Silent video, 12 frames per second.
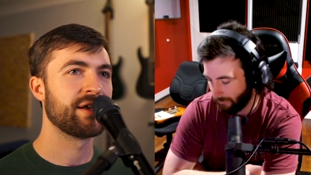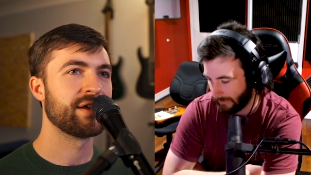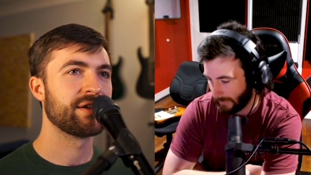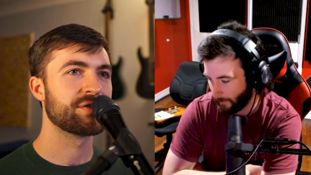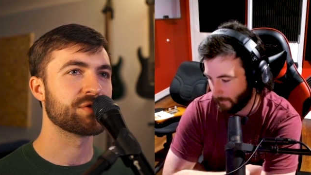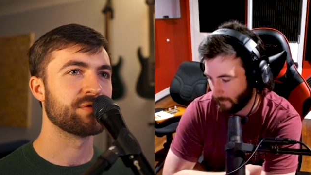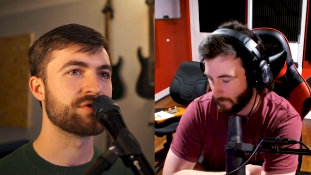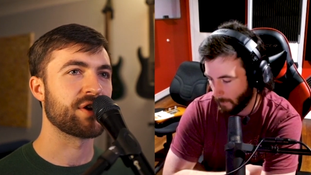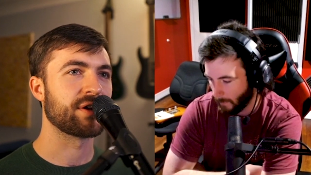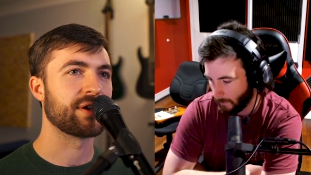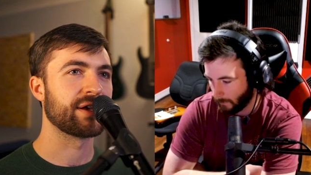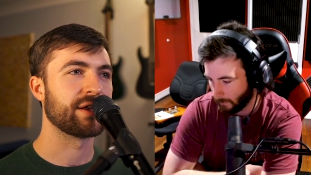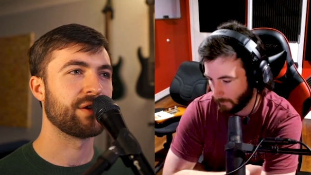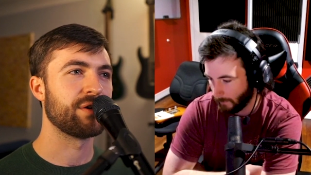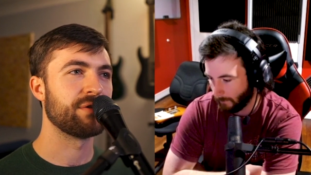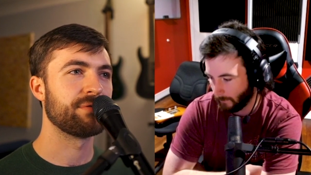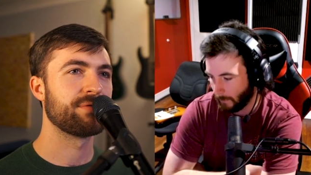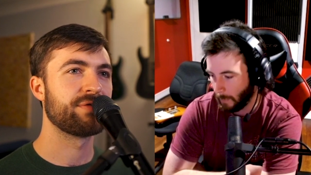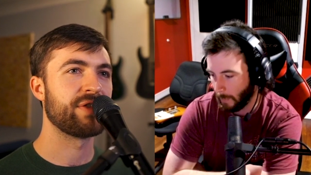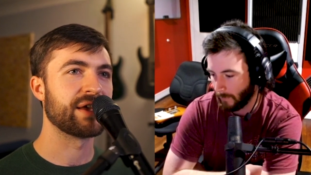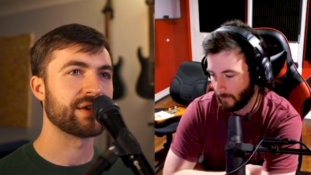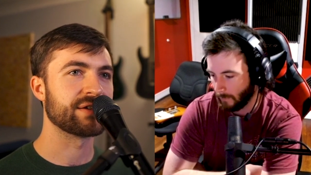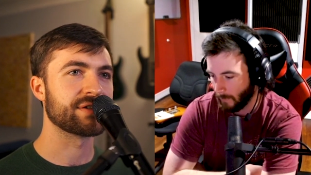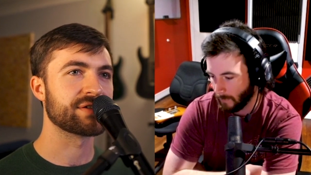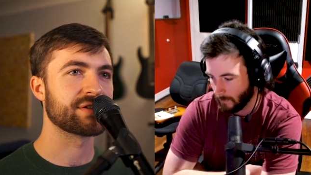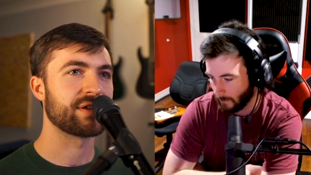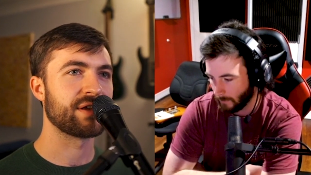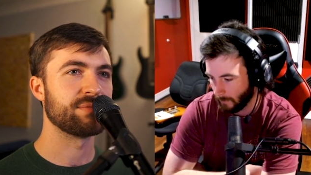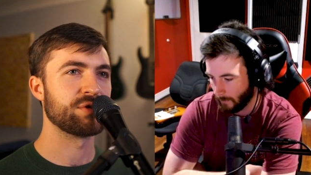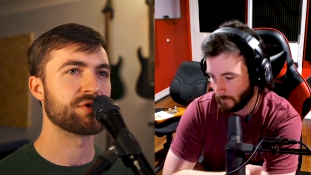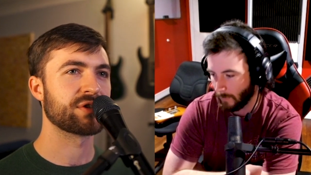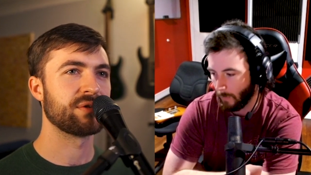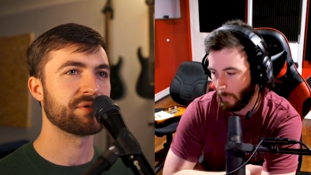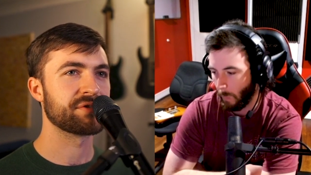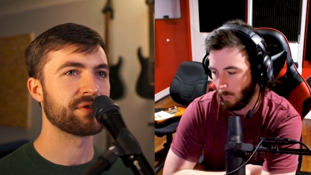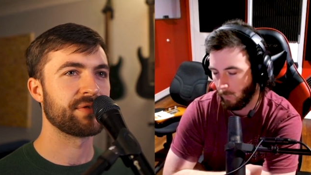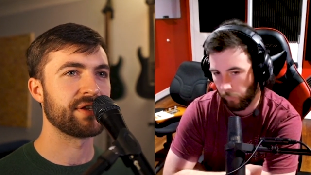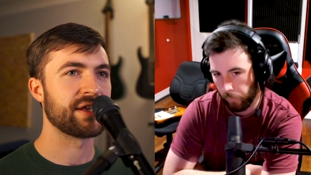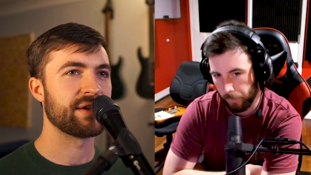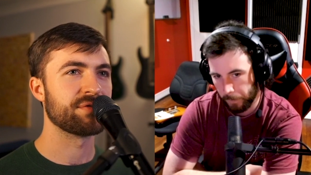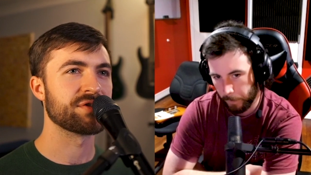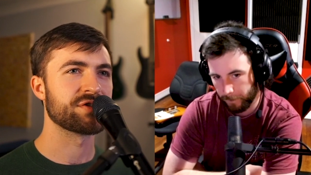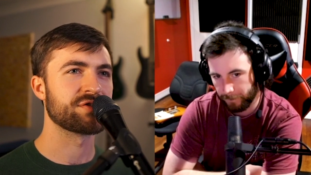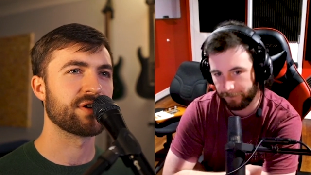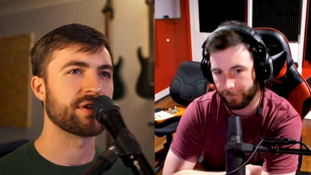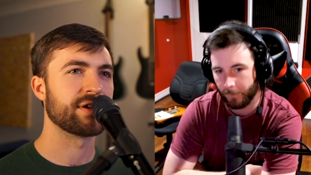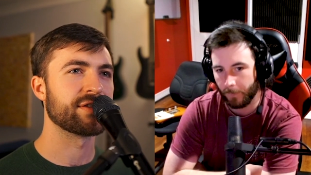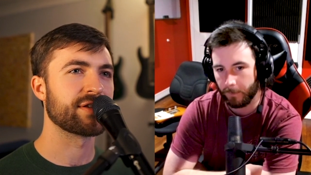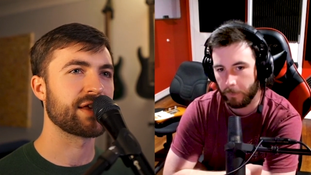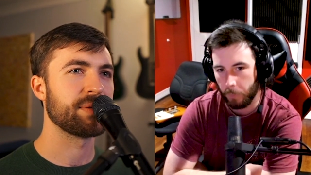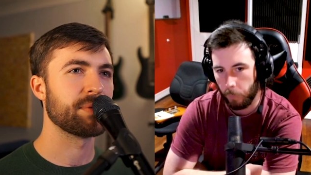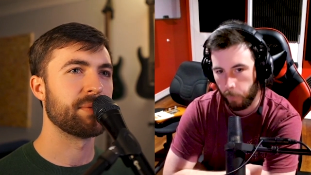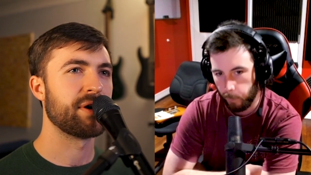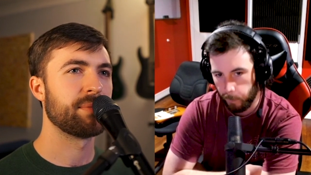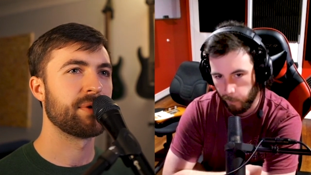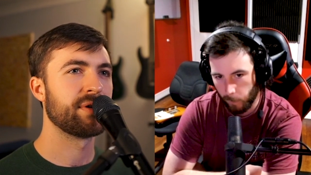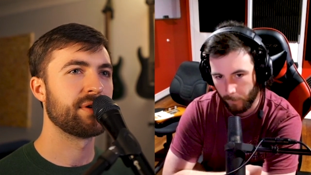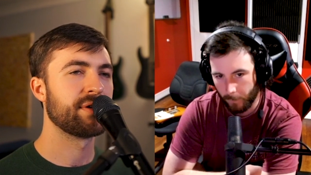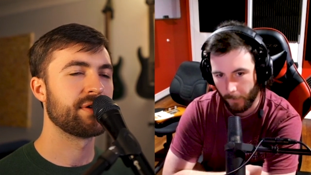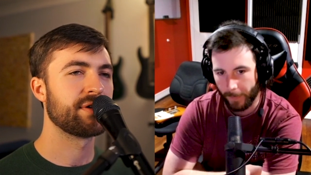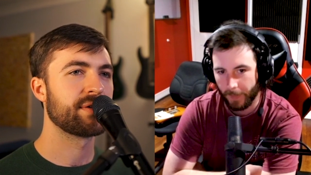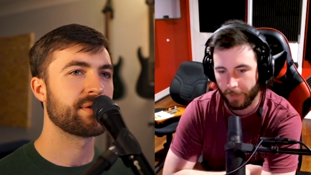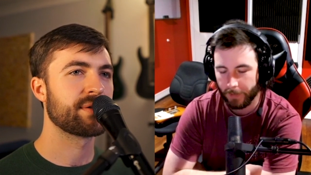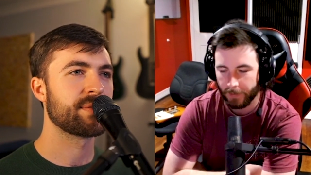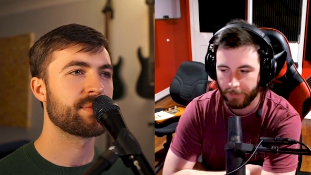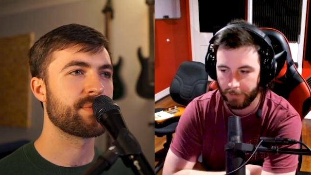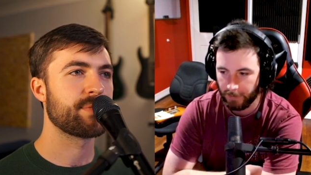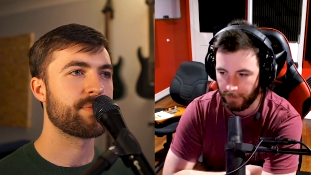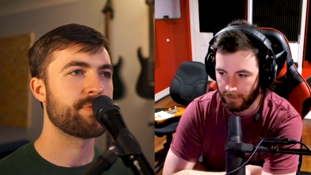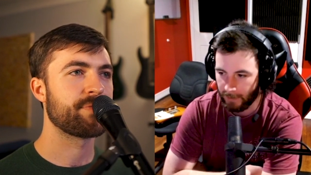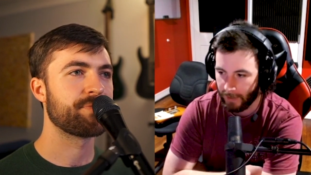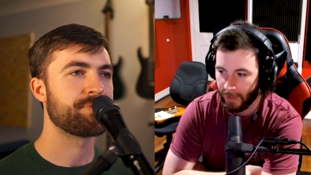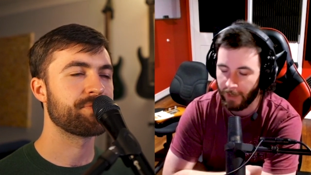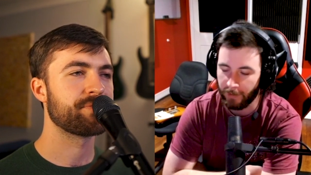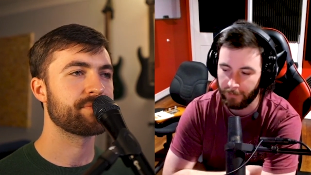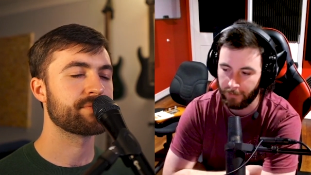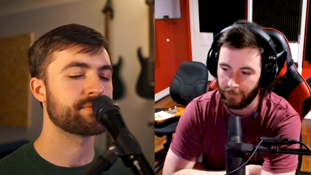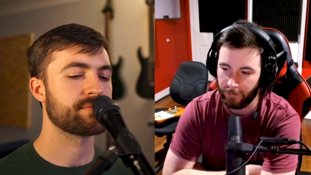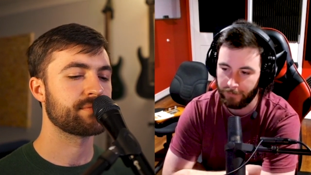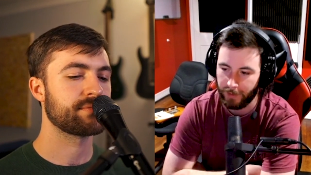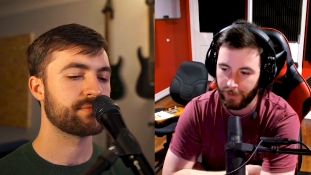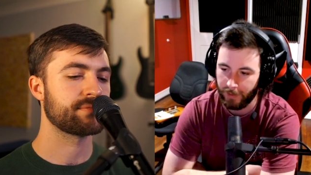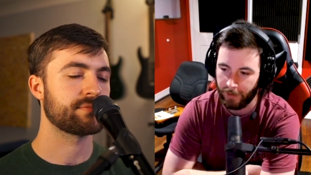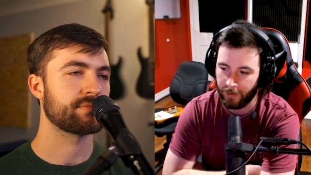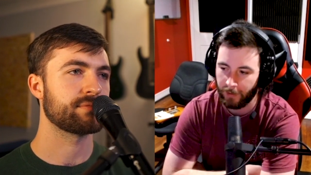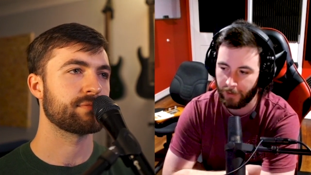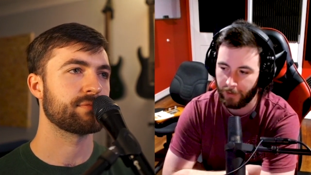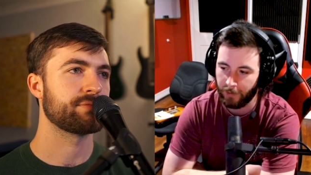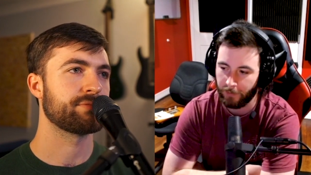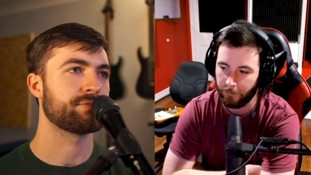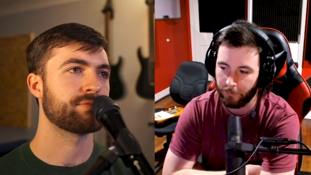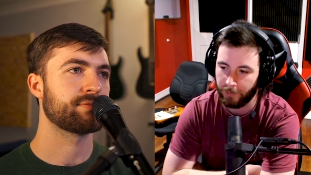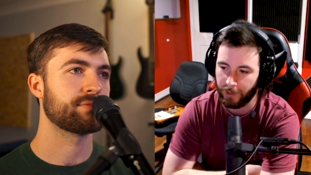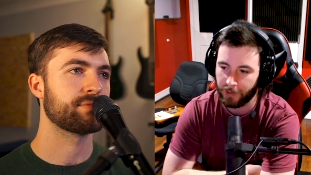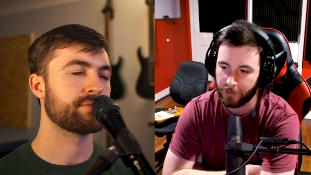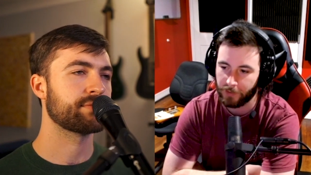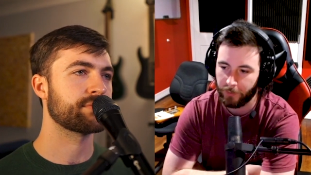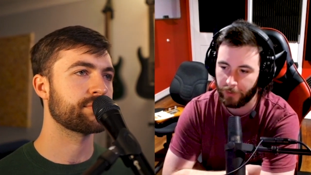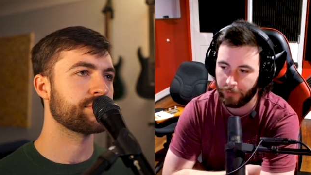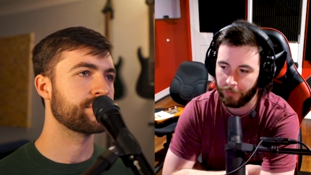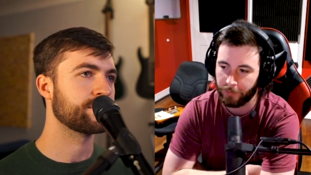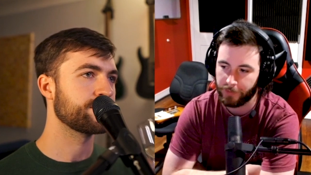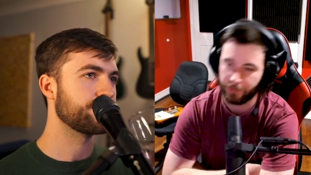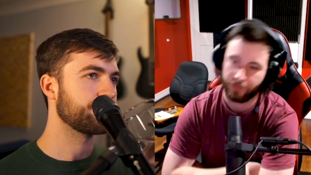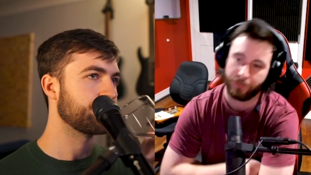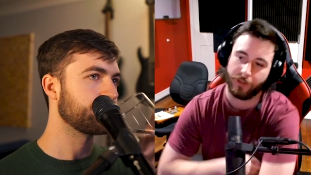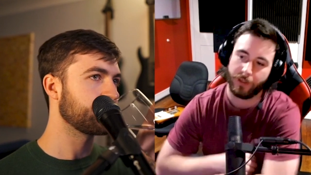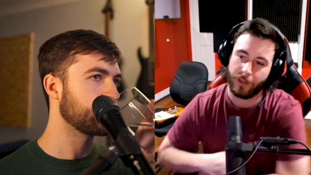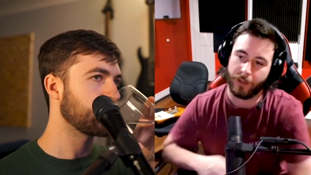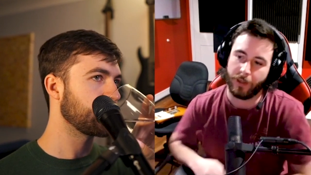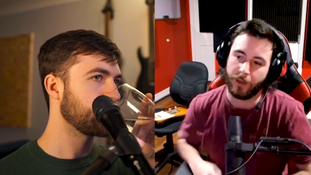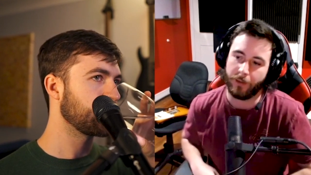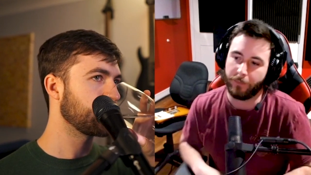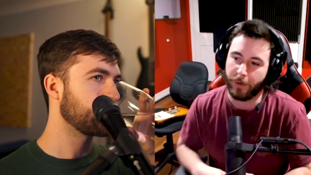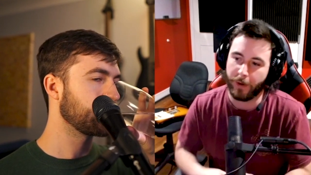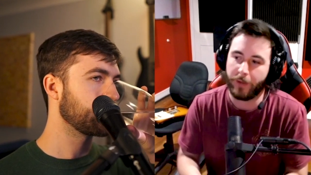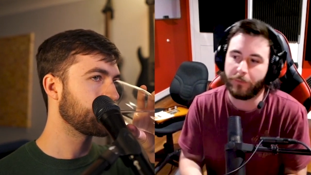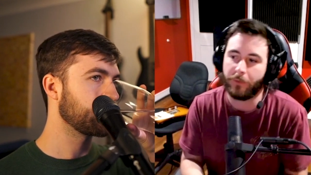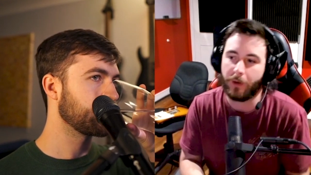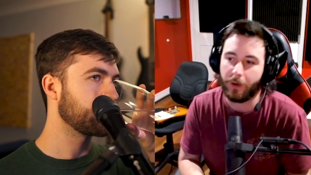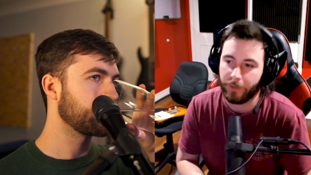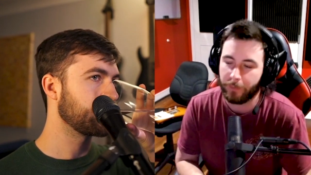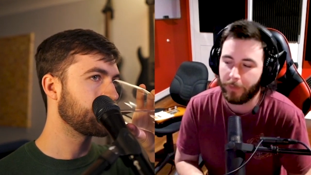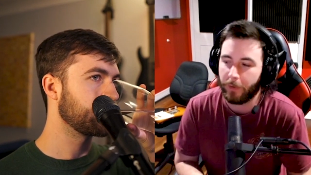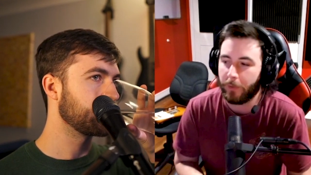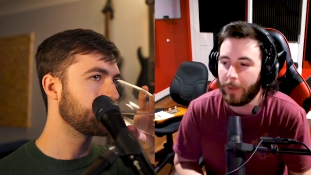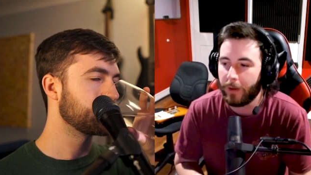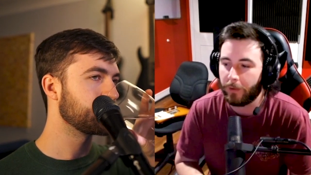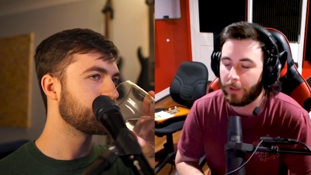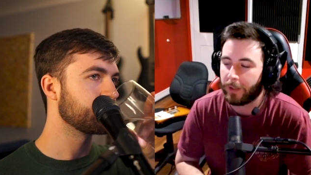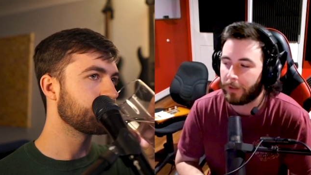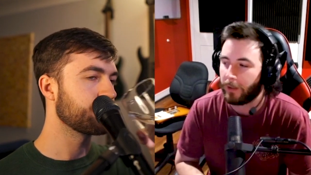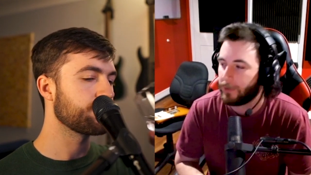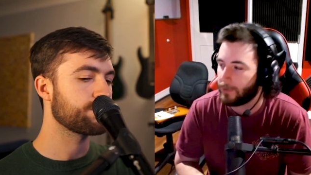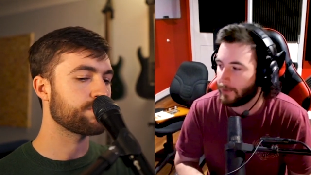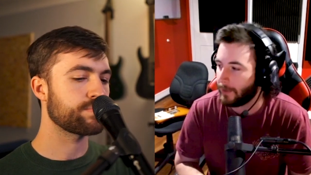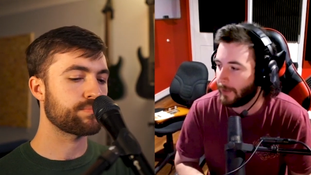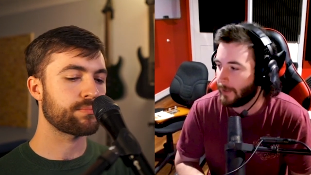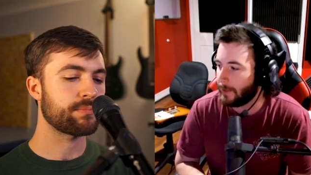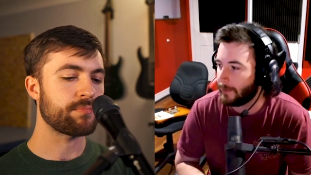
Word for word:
Speaker 1: sort of juggling a lot of things, like musical sort of endeavors, and struggling to keep them up?
Speaker 2: Yeah. Being someone who's very involved in both metal and country, that